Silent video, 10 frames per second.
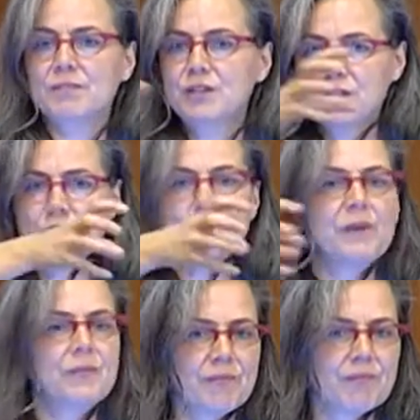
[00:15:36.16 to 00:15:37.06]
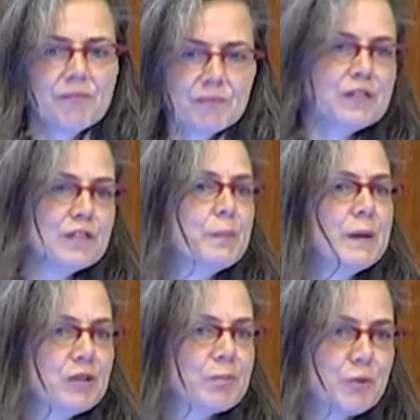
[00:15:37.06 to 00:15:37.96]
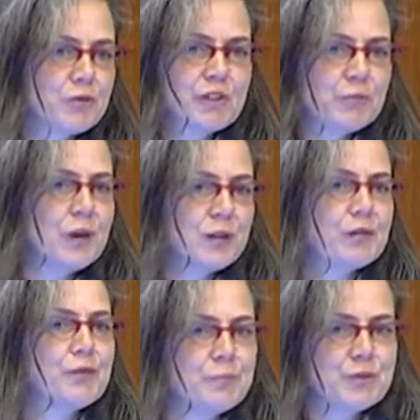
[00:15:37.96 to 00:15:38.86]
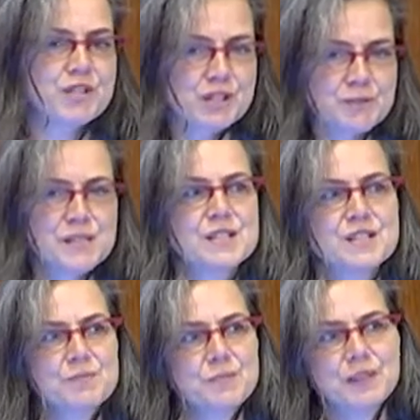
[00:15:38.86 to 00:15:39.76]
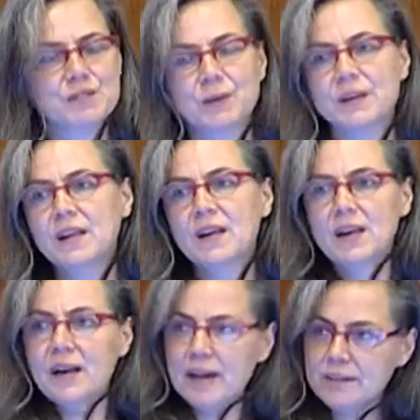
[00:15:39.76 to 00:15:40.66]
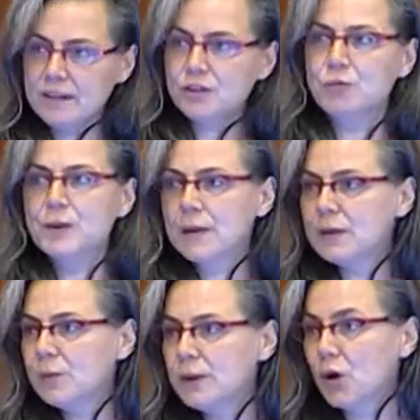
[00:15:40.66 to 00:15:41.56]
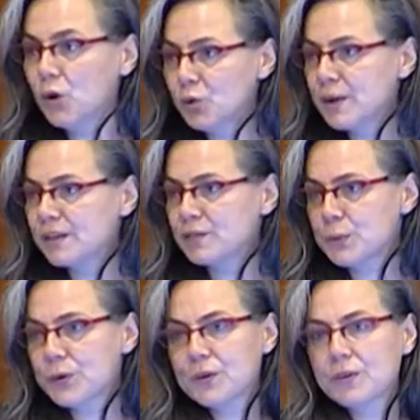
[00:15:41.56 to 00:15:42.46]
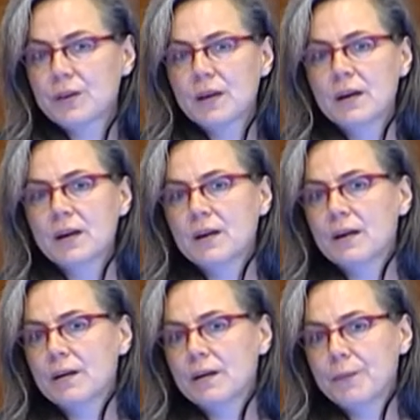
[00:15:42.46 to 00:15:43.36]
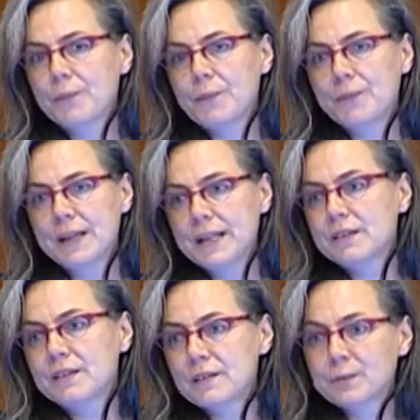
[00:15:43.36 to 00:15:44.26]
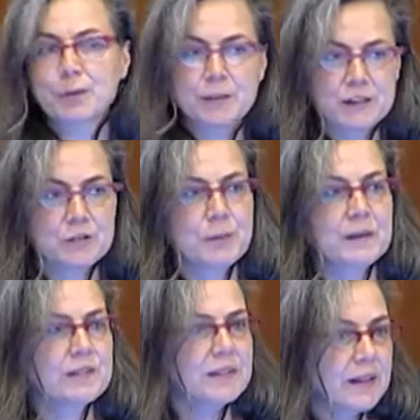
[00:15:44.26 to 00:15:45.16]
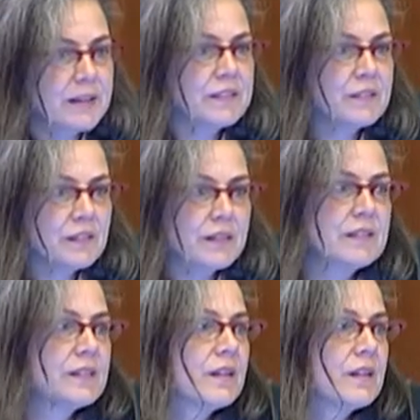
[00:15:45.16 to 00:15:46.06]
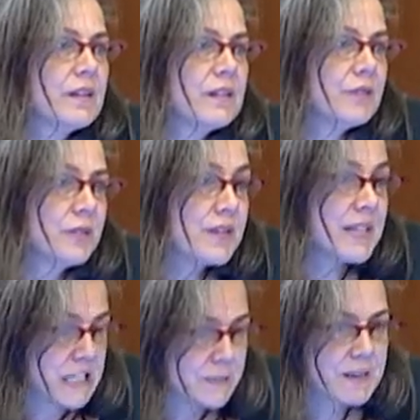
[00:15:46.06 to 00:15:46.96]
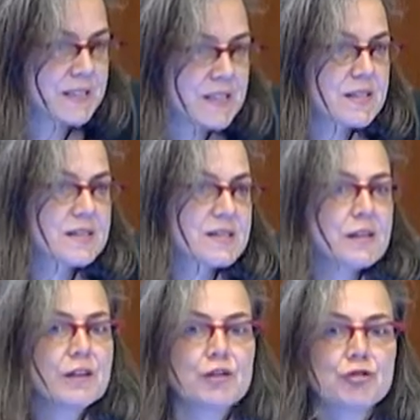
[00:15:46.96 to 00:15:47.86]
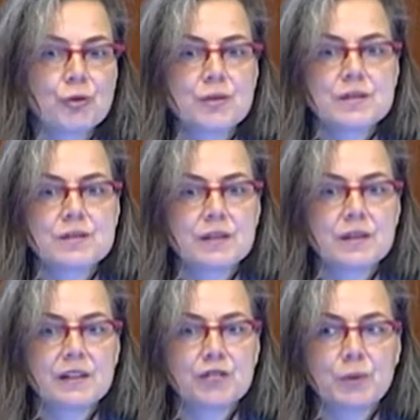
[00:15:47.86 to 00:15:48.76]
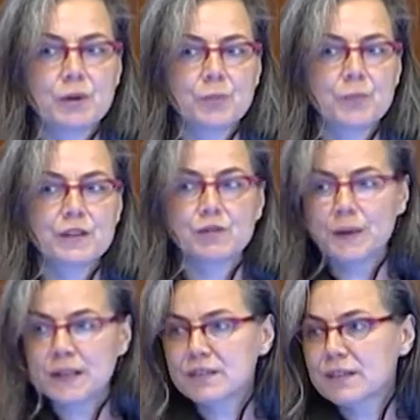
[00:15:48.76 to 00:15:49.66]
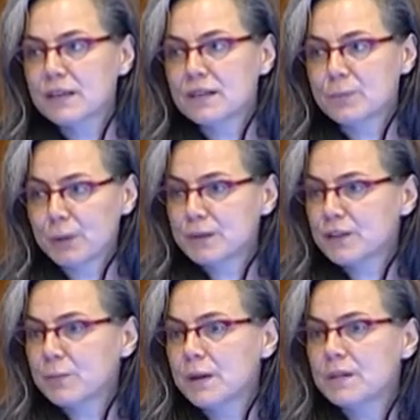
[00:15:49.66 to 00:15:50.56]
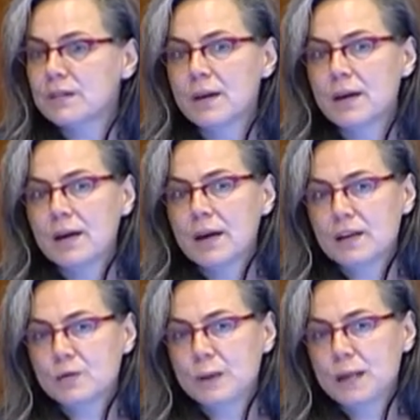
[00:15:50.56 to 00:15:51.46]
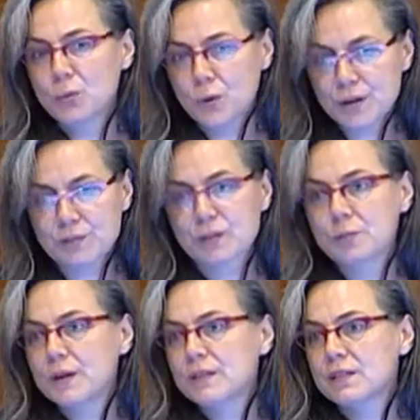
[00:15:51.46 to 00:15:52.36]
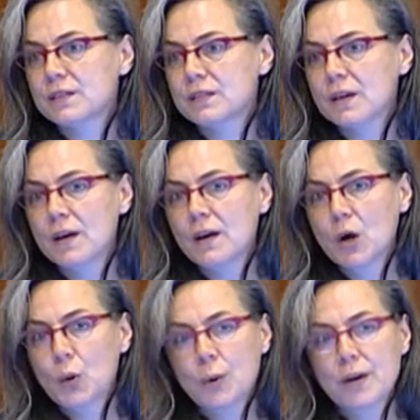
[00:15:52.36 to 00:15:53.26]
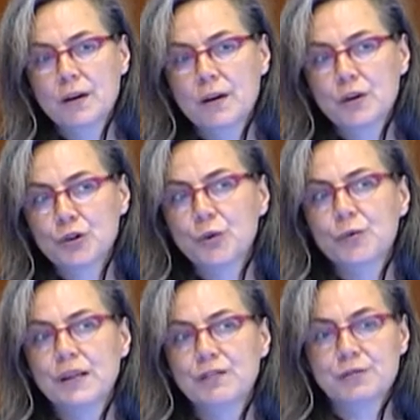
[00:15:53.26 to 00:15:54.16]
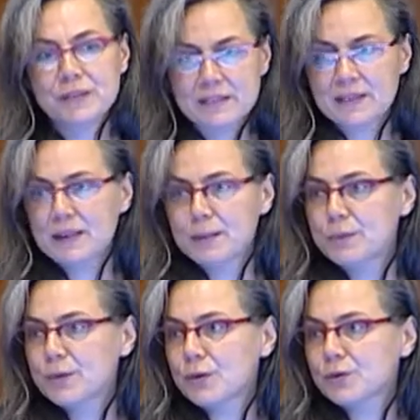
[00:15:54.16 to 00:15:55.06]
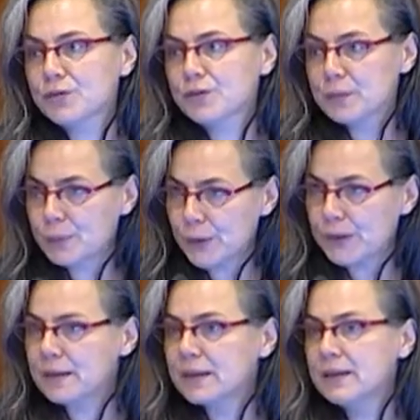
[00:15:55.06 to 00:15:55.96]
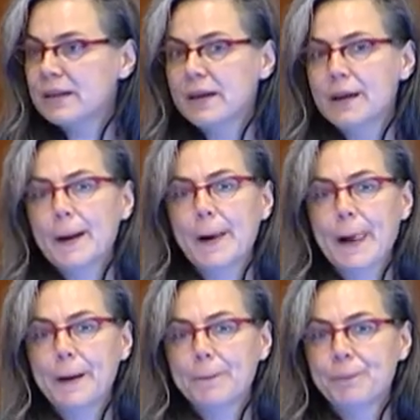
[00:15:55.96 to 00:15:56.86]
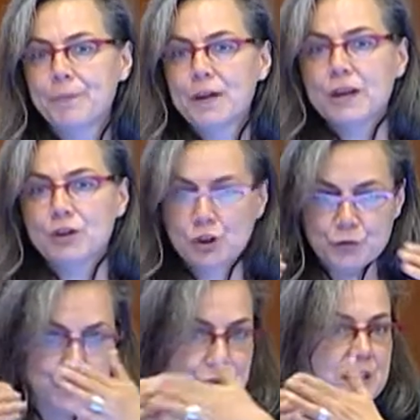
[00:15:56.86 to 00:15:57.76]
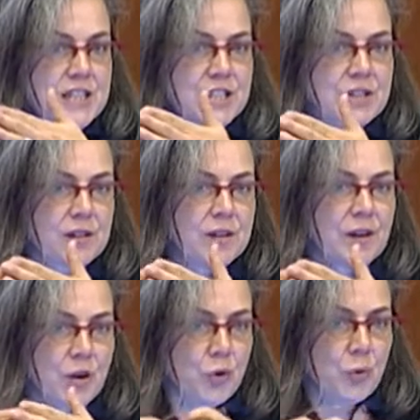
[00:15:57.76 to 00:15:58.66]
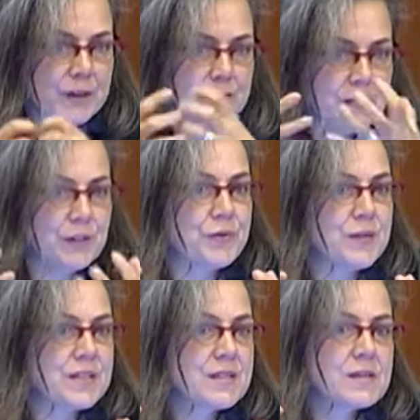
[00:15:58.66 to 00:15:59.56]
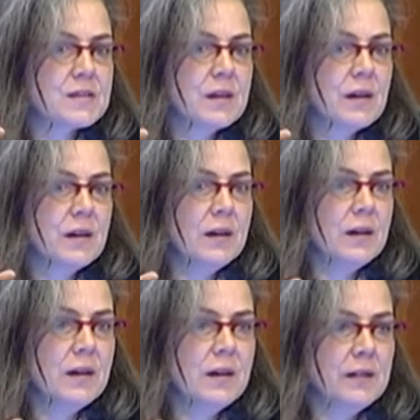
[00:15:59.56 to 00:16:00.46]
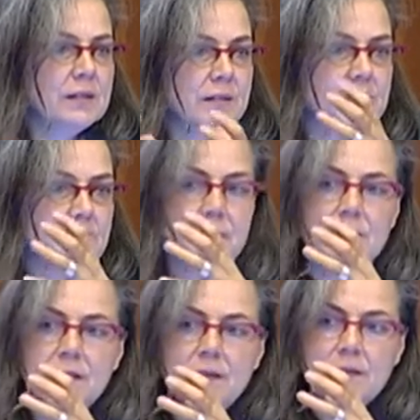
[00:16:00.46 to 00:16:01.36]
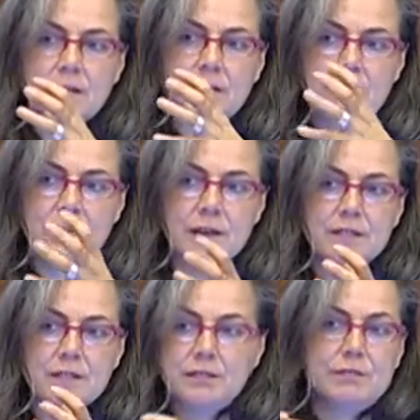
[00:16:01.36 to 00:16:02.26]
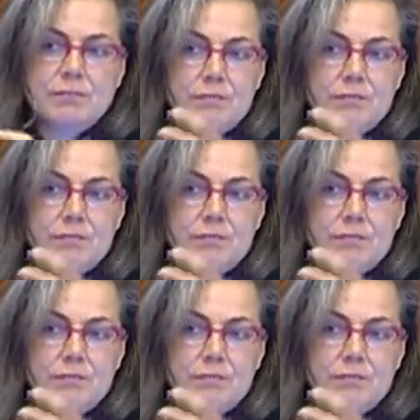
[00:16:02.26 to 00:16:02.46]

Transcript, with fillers: this is one this is the biggest project. We have other projects, but this is the biggest one. At the end, we, we always work um, in the public space. And that is a, is a, is a very explicit uh, choice uh, as well, because we consider the public space as being one of the spaces where not only physically, but also symbolically, um, the confrontation with the difference is, uh, is